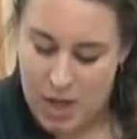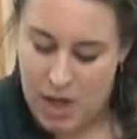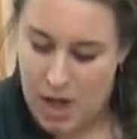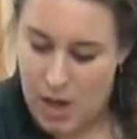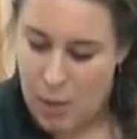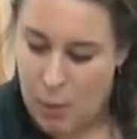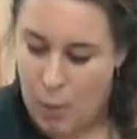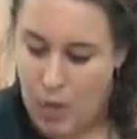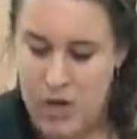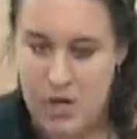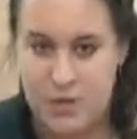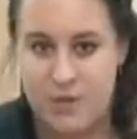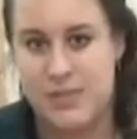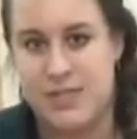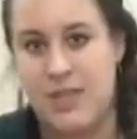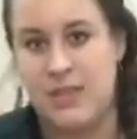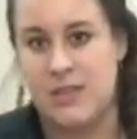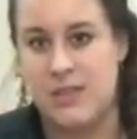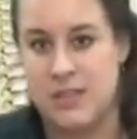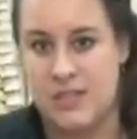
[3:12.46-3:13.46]
um, when you
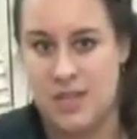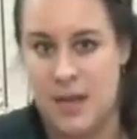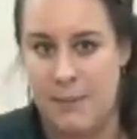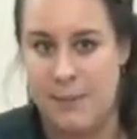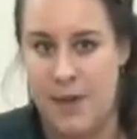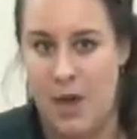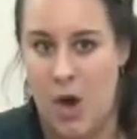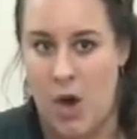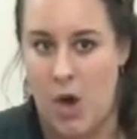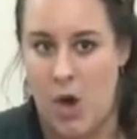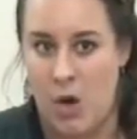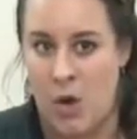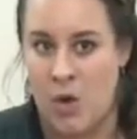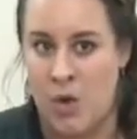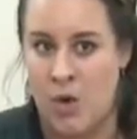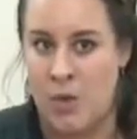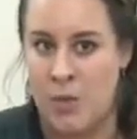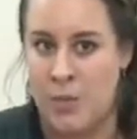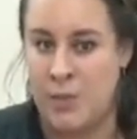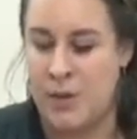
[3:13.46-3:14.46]
set this up at
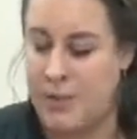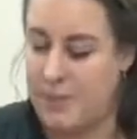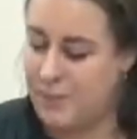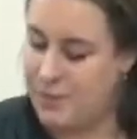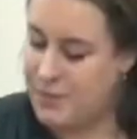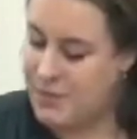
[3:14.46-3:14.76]
home,